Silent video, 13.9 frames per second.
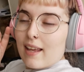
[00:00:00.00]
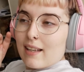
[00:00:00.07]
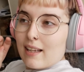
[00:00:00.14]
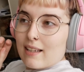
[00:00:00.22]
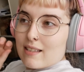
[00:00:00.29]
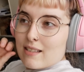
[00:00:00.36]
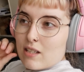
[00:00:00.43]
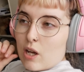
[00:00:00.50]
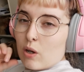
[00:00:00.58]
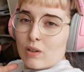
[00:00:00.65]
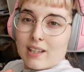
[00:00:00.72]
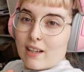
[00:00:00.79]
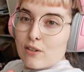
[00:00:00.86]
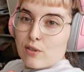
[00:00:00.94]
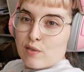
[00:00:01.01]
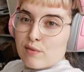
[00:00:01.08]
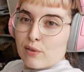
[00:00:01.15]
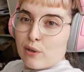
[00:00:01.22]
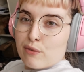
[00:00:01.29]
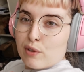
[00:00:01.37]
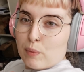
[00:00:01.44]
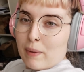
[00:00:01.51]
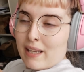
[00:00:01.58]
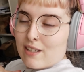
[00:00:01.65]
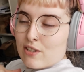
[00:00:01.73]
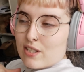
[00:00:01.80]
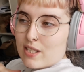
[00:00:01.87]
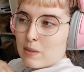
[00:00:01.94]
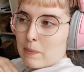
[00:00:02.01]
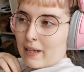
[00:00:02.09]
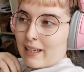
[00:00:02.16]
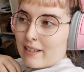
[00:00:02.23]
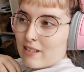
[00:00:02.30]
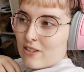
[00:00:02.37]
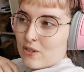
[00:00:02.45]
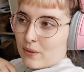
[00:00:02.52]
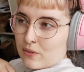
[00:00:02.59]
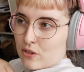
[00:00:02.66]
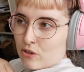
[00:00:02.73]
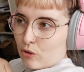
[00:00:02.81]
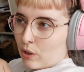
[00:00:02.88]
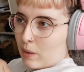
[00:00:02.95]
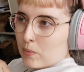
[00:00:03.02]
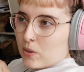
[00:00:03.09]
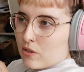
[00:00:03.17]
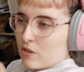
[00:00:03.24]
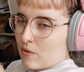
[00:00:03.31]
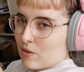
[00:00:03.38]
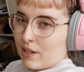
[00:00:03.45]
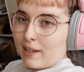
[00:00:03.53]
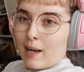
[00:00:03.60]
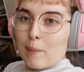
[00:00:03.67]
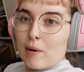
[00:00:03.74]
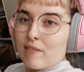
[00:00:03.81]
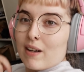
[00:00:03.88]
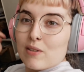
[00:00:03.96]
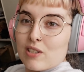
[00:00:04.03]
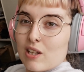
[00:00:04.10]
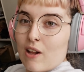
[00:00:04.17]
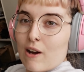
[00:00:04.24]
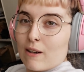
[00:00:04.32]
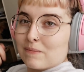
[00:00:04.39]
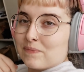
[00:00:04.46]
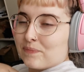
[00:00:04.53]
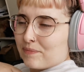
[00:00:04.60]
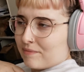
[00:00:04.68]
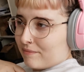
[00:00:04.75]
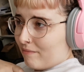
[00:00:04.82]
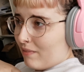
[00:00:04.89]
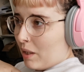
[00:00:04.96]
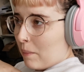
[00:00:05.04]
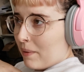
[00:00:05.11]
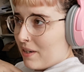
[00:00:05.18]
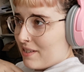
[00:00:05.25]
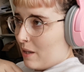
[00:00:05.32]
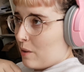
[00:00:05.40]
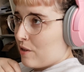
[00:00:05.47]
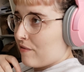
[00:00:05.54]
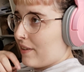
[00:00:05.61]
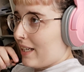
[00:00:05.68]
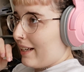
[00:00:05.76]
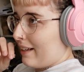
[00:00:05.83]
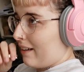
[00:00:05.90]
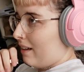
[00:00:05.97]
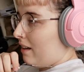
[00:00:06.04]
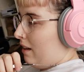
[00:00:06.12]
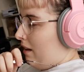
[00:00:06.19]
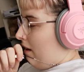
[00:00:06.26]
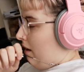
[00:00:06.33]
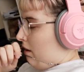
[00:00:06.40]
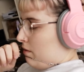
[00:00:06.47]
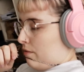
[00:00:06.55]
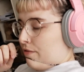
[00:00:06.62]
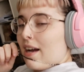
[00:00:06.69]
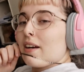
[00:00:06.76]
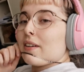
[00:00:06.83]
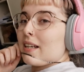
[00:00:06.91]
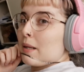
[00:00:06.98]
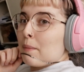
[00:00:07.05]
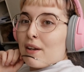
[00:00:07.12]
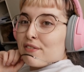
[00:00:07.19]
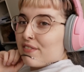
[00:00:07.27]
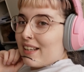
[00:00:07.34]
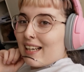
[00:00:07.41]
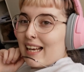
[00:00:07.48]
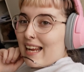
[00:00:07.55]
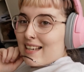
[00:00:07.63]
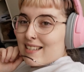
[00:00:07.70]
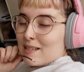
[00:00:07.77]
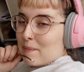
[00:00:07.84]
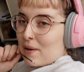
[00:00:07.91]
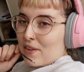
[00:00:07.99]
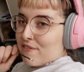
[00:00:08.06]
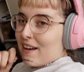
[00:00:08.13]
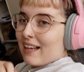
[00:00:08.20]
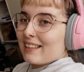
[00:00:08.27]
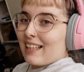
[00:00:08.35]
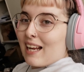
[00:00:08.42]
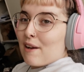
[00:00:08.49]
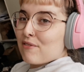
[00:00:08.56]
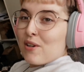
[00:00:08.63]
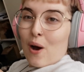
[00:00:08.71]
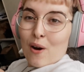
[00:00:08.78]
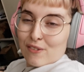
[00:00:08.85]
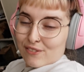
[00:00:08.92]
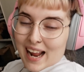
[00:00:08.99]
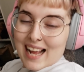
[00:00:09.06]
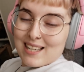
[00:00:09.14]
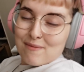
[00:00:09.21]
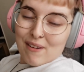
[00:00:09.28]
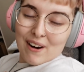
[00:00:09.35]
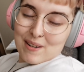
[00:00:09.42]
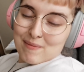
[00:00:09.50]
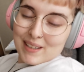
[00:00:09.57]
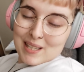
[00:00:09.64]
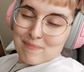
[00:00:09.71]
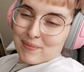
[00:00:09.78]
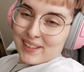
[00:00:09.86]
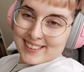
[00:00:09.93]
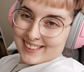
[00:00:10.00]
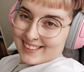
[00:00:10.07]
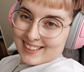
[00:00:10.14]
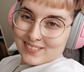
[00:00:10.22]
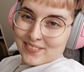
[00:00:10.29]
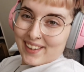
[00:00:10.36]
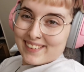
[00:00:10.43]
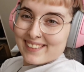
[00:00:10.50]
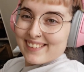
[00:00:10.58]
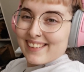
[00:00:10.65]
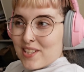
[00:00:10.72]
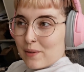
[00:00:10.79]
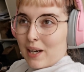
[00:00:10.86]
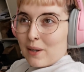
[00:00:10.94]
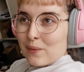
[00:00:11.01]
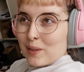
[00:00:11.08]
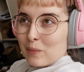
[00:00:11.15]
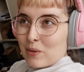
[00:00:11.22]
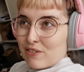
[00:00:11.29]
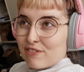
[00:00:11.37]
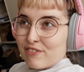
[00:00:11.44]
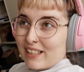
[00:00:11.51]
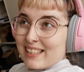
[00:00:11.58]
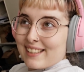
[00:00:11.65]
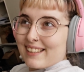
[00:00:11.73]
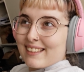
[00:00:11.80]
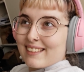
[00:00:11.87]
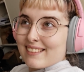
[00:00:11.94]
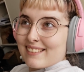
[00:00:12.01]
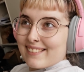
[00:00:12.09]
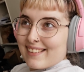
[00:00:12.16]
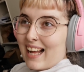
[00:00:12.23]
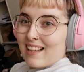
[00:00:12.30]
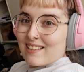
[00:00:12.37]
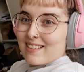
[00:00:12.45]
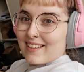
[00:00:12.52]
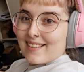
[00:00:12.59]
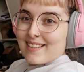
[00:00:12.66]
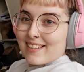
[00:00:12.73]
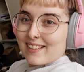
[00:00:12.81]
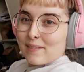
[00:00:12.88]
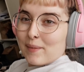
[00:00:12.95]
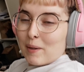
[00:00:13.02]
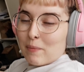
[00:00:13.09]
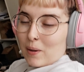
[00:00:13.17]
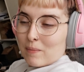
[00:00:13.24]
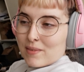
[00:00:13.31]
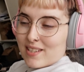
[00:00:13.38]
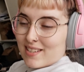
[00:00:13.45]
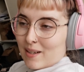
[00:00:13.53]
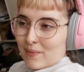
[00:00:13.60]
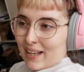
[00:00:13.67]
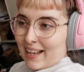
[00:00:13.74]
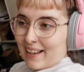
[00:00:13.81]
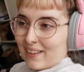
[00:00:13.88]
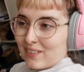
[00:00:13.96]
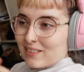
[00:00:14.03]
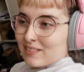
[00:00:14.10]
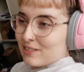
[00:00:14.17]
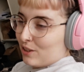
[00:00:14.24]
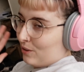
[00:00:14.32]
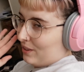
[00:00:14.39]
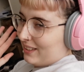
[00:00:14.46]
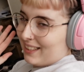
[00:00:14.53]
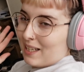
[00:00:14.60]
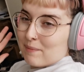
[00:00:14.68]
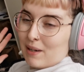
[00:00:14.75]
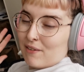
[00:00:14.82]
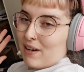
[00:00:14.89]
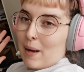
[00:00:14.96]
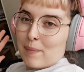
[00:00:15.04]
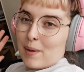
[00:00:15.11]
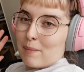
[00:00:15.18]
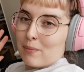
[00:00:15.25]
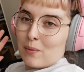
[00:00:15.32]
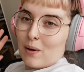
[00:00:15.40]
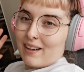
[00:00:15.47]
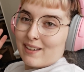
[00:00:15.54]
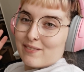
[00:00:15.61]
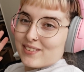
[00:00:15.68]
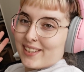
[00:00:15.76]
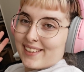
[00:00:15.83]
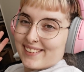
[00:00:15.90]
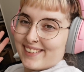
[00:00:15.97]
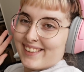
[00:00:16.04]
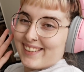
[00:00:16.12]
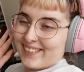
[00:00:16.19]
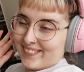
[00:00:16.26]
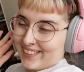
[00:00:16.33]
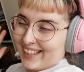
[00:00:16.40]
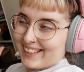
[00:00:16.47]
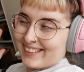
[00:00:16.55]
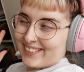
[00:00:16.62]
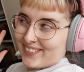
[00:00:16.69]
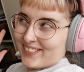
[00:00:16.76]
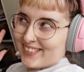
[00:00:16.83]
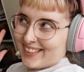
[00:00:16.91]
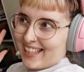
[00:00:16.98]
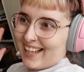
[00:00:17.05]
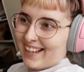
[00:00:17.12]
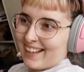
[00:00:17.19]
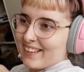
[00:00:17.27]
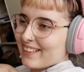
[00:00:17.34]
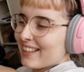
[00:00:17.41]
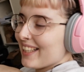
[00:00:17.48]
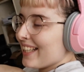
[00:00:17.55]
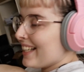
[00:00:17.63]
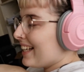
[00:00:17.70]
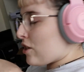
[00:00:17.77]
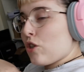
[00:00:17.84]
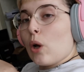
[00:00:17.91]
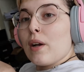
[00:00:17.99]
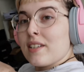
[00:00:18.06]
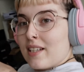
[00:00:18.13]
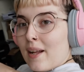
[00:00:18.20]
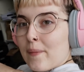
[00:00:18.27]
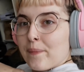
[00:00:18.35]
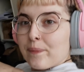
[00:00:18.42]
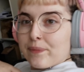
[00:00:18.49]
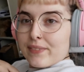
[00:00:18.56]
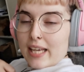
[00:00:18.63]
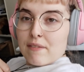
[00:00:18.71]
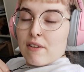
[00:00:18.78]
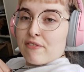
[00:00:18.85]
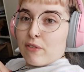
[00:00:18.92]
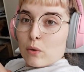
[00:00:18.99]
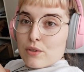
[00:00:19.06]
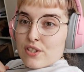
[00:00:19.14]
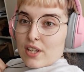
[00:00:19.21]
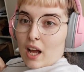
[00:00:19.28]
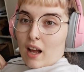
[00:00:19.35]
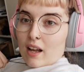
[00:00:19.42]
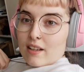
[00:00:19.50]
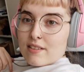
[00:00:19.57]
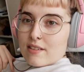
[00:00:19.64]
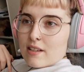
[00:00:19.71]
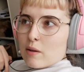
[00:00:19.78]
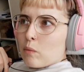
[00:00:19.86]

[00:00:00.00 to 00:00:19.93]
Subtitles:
It is only 144 pages, but I listened to it on Scribd, so it's only a couple of hours long, because I was feeling very in my feelings about the fact that I have not read very many books this month. So I will be fitting that into my prompts somehow. You'll see in my wrap up what I've done when I sort all that out. Enjoyed it, gave it 4 stars.